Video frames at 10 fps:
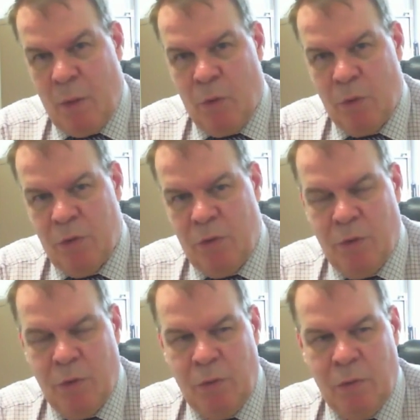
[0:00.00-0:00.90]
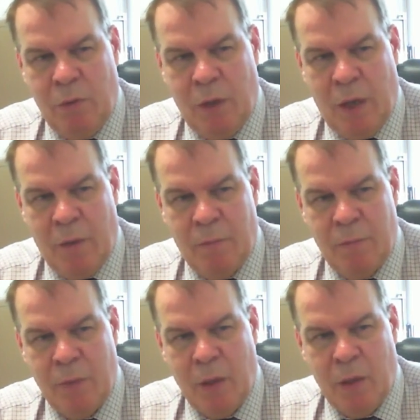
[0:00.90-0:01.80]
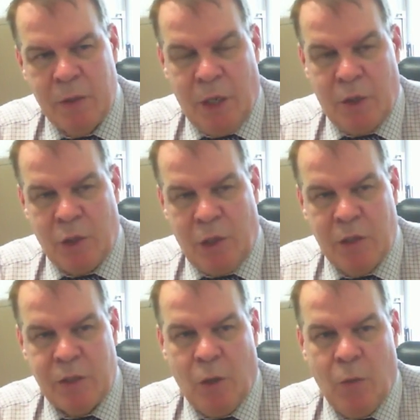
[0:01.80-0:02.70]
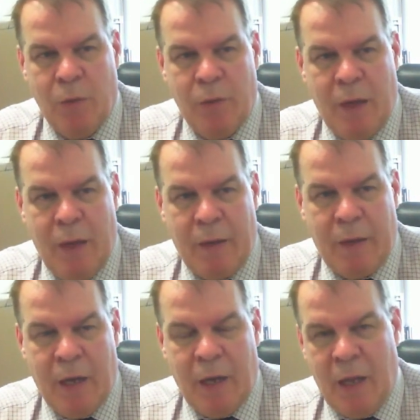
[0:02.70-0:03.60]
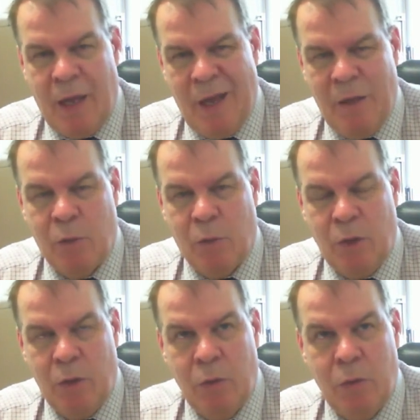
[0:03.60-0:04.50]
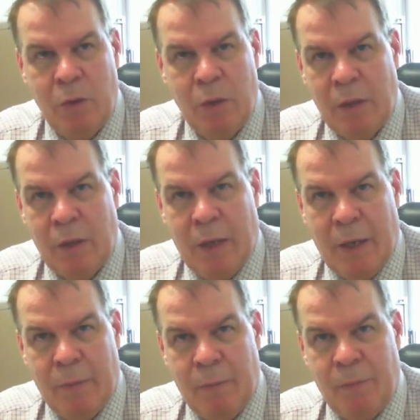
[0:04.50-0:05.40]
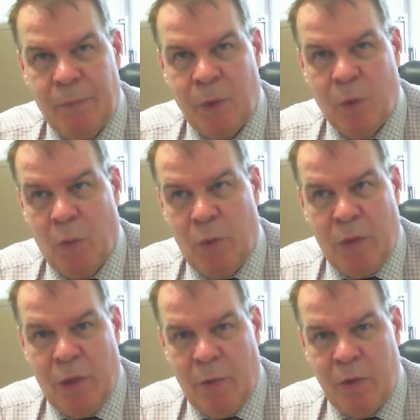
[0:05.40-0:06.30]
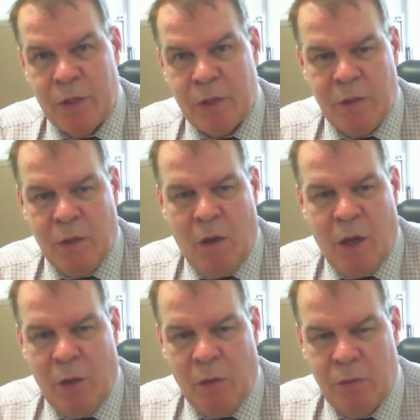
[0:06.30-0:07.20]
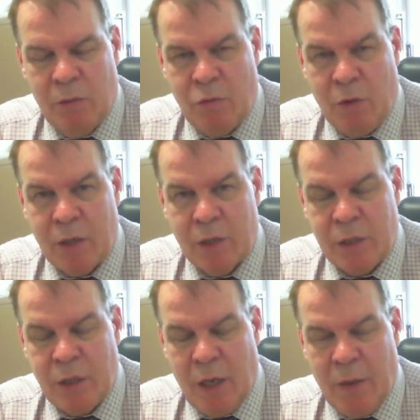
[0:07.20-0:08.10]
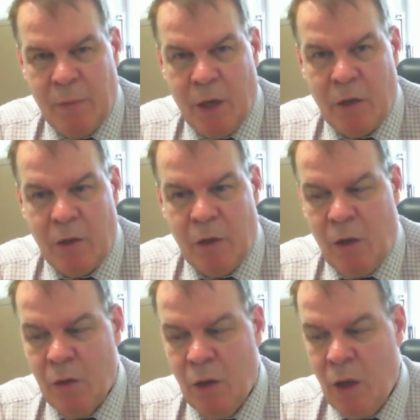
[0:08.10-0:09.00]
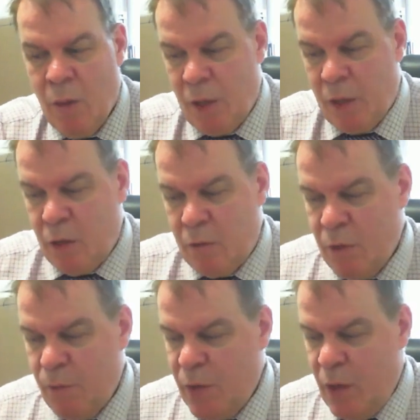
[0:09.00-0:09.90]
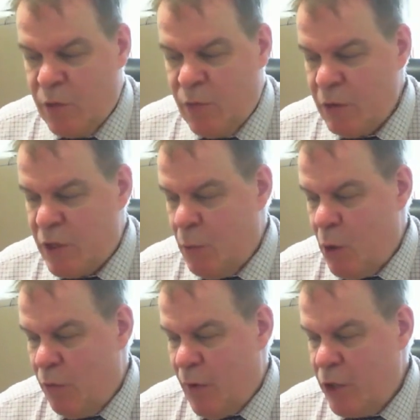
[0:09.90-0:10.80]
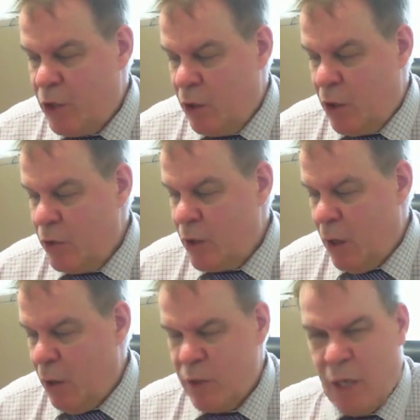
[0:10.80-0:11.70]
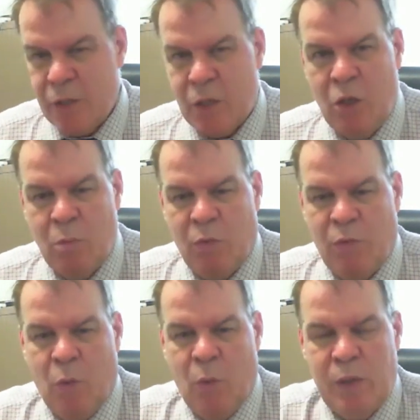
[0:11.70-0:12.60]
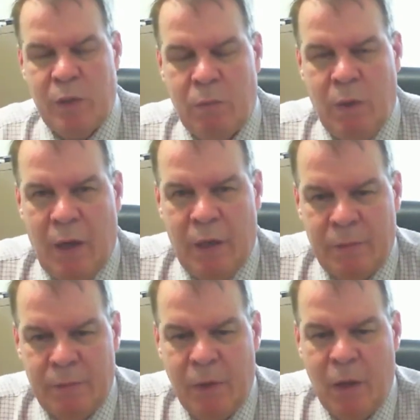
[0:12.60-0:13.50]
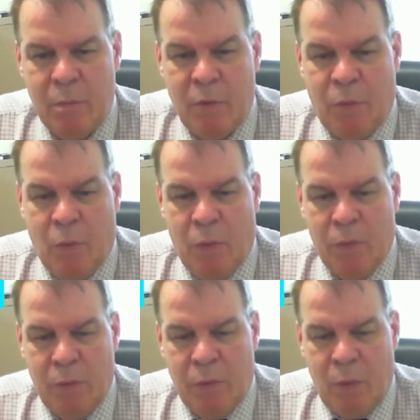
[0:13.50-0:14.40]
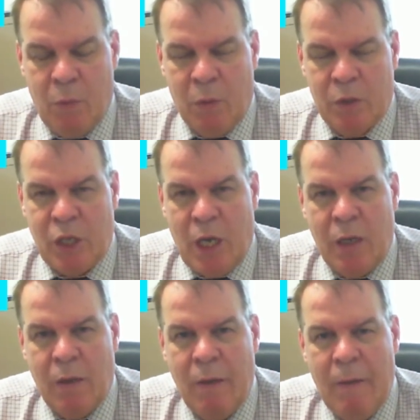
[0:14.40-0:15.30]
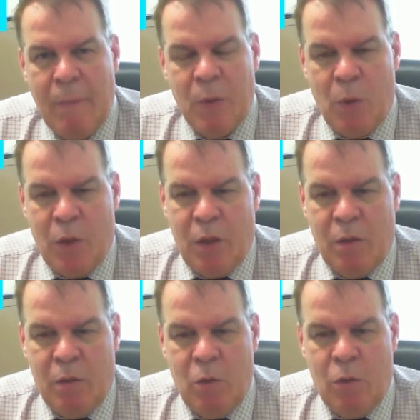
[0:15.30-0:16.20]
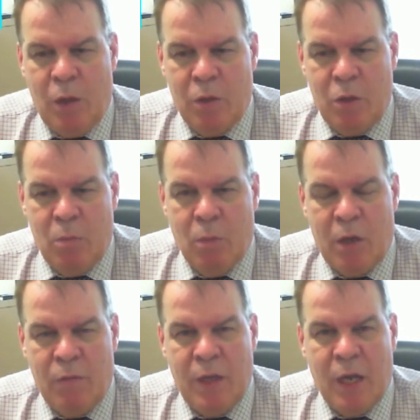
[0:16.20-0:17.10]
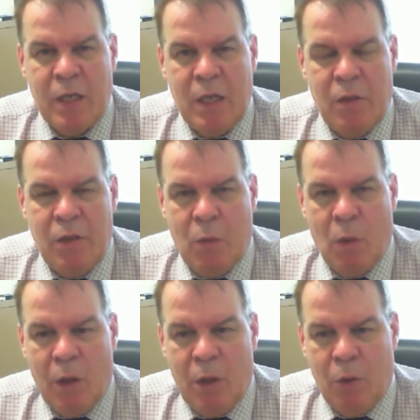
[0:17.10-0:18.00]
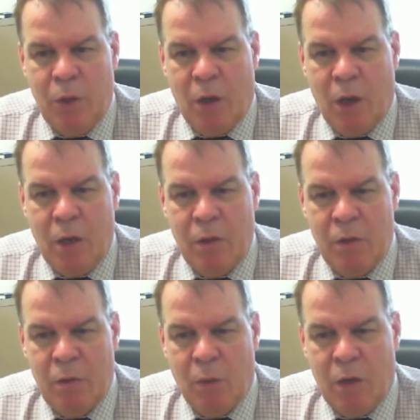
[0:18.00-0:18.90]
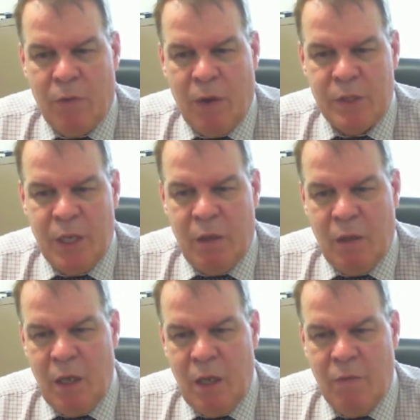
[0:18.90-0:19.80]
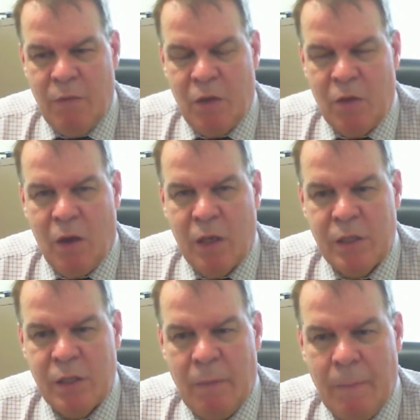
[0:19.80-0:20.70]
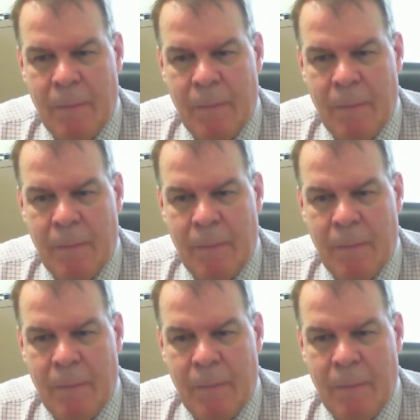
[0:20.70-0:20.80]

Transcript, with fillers: they wanted to um, sexually assault uh, Carla and or you, um, or whether they were just high on drugs. Um, I don't know. But yeah, as far as the motivation goes, I was asking you before we uh, before when we were chatting whether you think that you might have done anything while you're on the island that might have upset any of the Thais.